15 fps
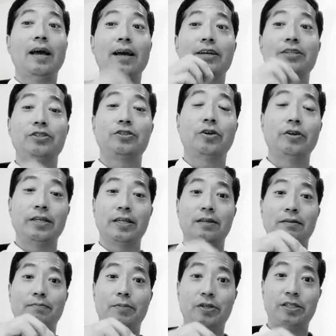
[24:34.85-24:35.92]
at
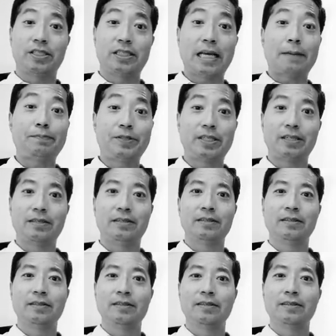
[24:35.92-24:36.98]
controlling
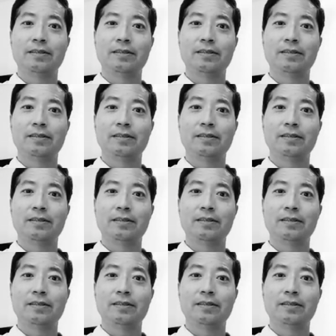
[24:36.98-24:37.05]
perception